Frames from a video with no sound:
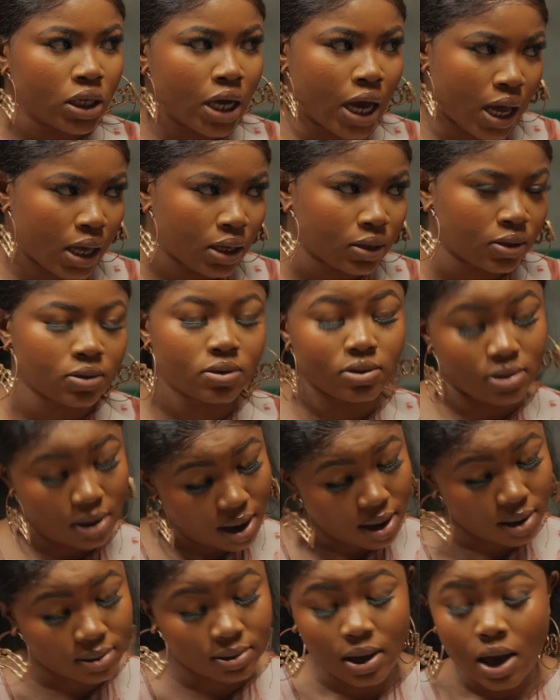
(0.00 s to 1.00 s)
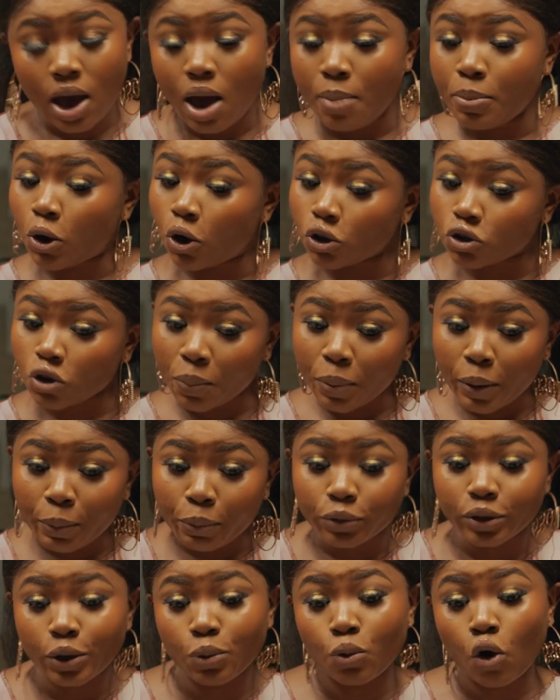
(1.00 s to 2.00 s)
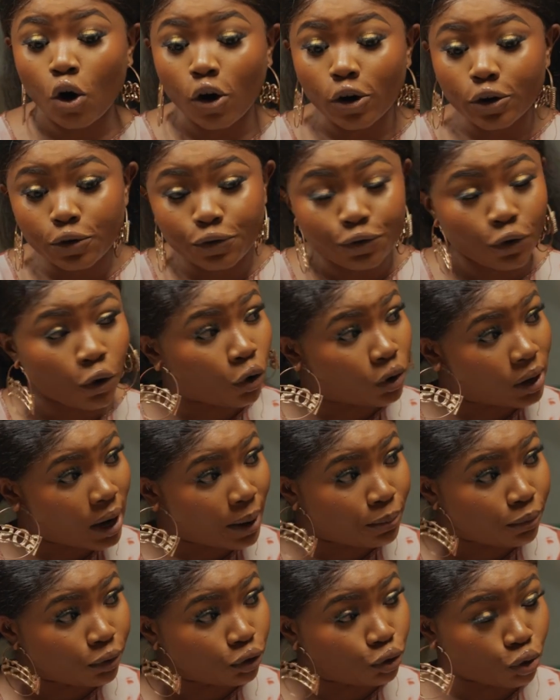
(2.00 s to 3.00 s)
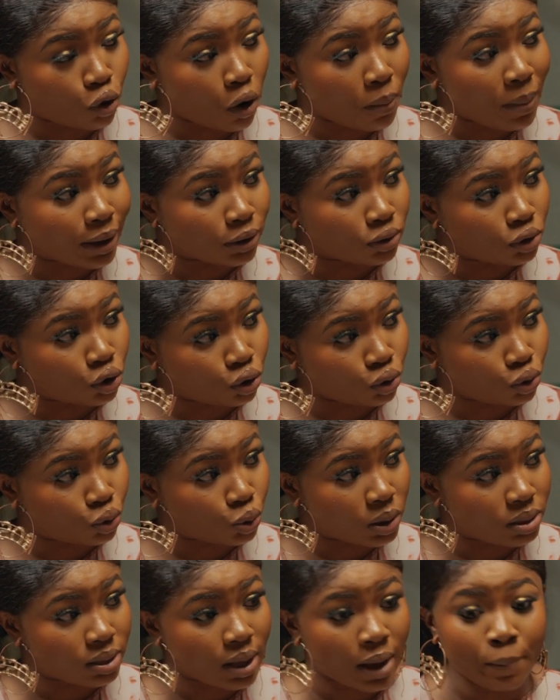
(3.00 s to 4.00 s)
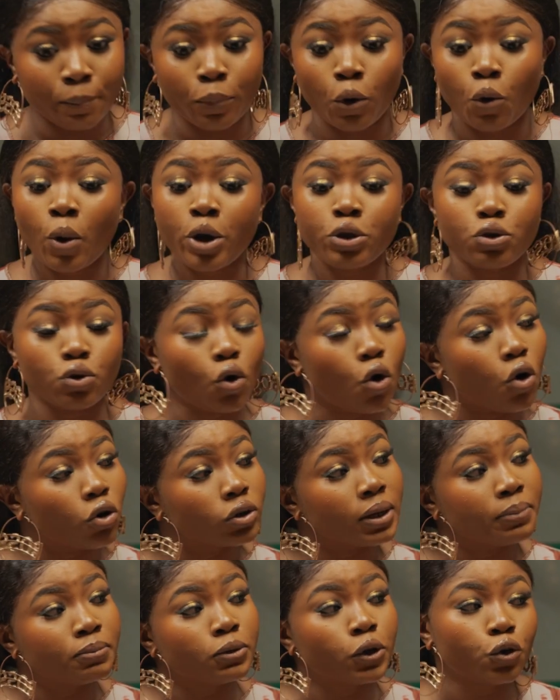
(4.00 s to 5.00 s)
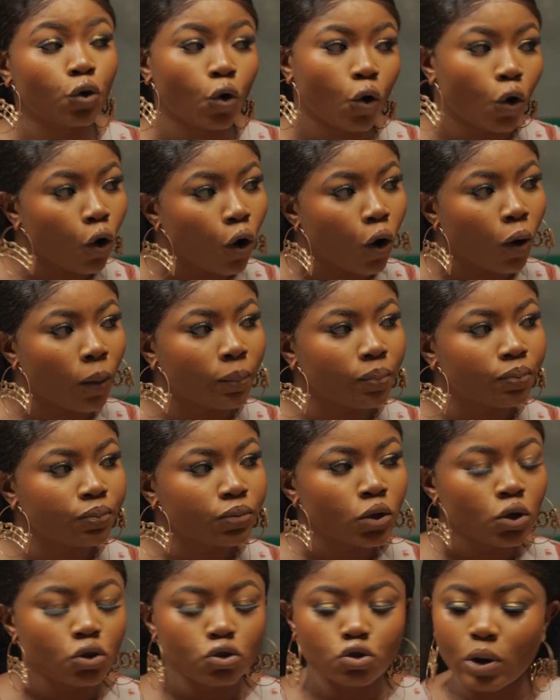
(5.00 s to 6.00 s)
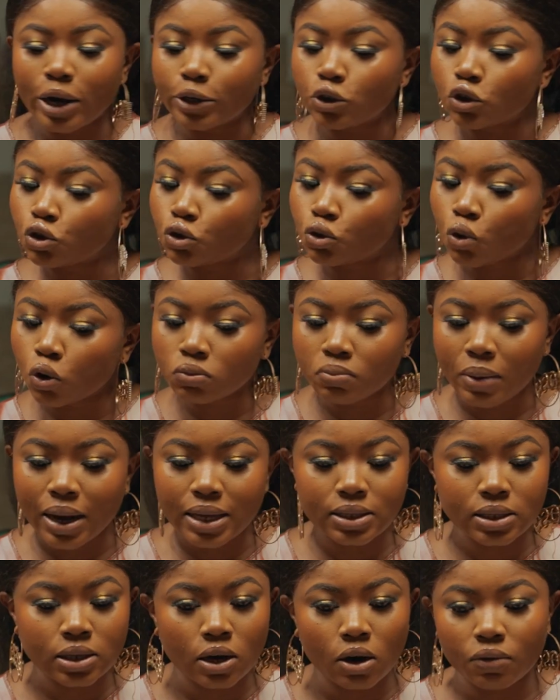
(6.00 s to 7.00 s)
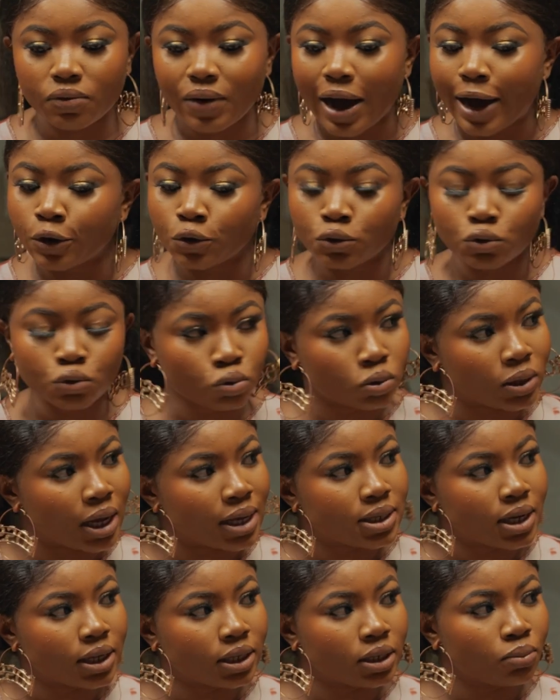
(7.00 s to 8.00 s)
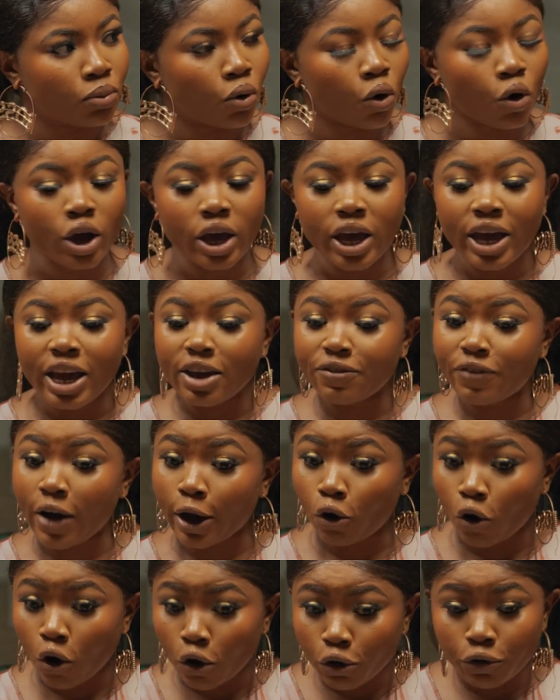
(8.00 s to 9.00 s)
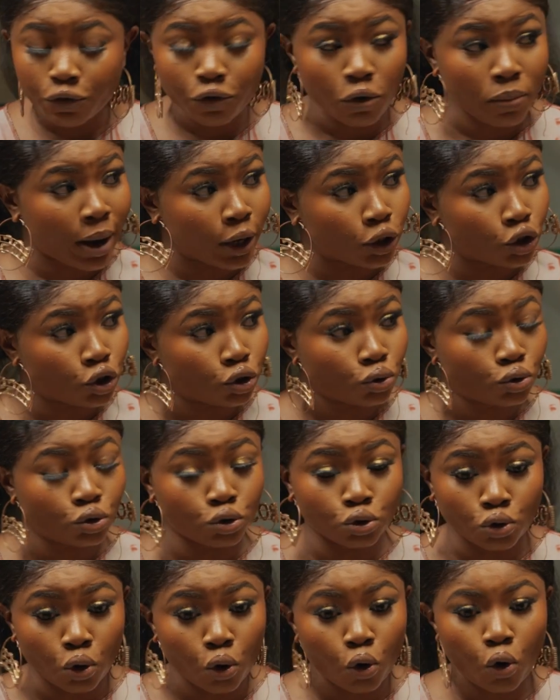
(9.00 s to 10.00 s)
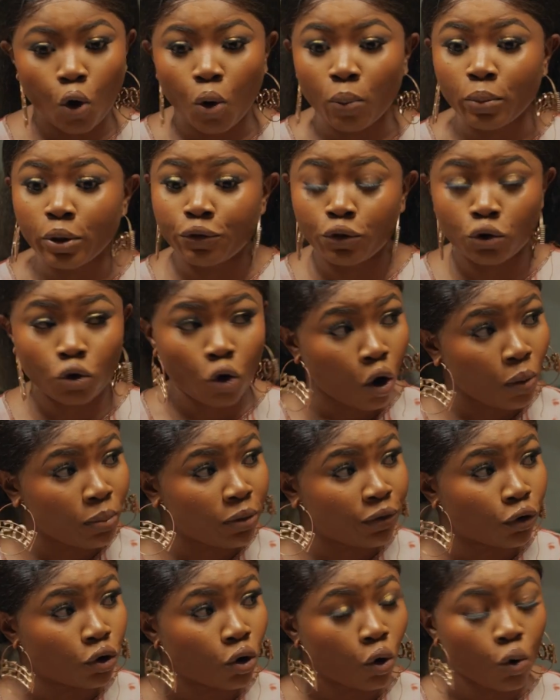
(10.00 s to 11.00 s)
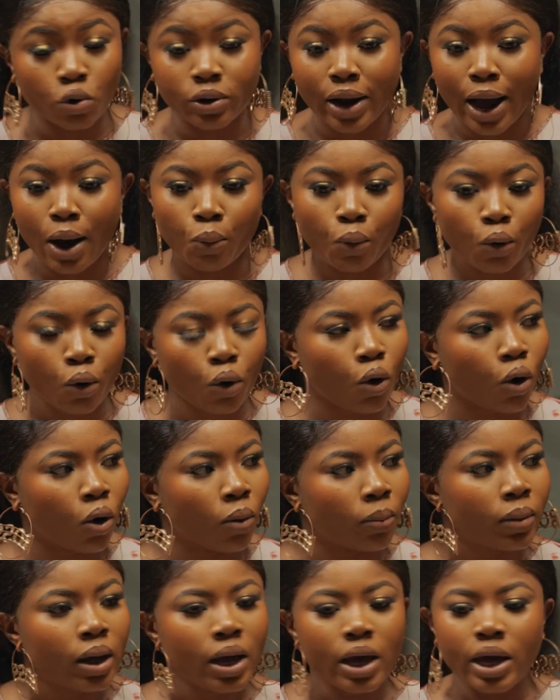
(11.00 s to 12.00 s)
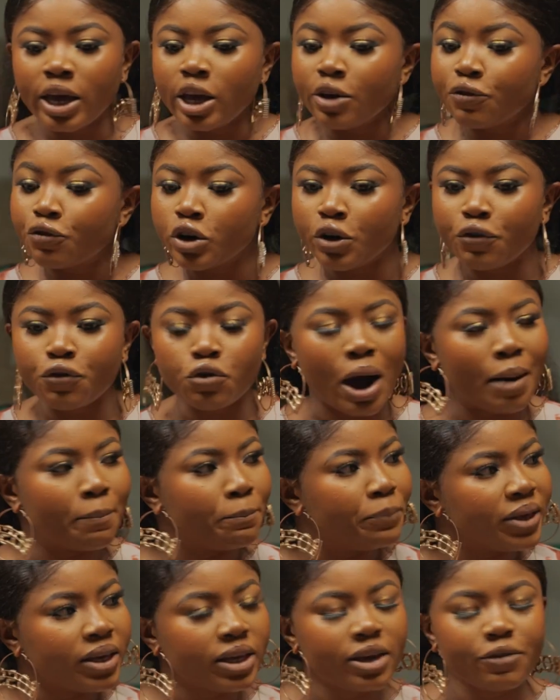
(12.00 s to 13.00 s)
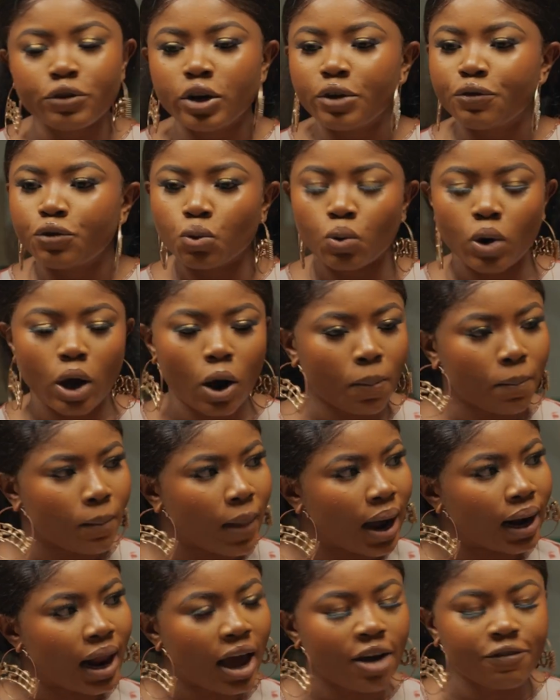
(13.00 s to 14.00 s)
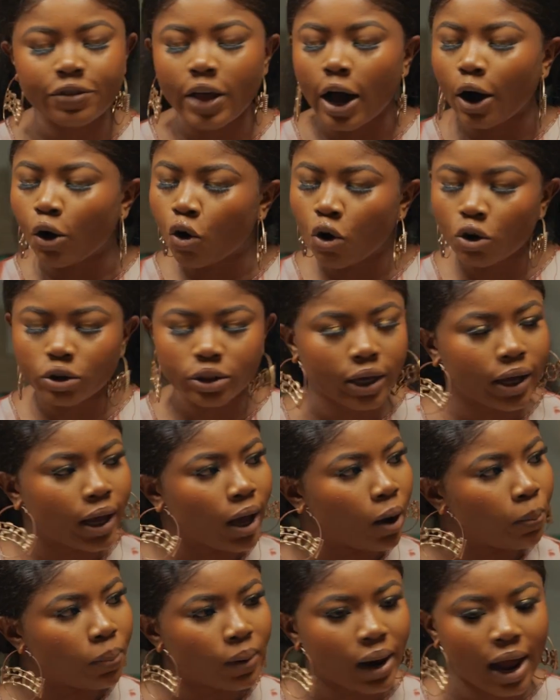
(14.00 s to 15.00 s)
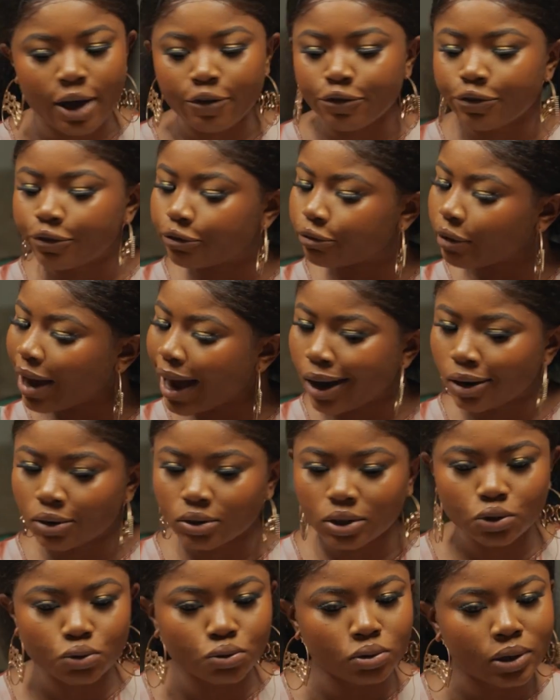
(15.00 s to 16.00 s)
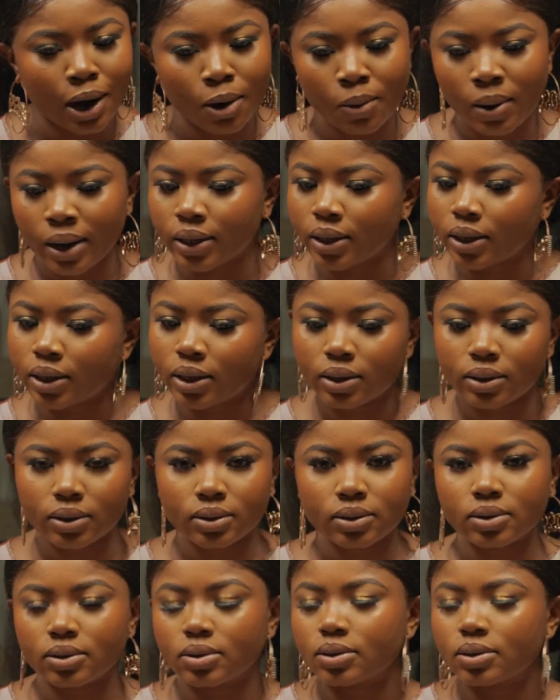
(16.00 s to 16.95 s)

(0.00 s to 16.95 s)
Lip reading: Yes. Because some people, they will call you for collab to come and shoot with them, but when you call them, they don't come. So I just told myself, I don't do that anymore. If I call you for my shoot, you don't come. If you call me for your own, I won't come. Even if you are big, even if you will help my life. Now God, they help life. I know they do that one again.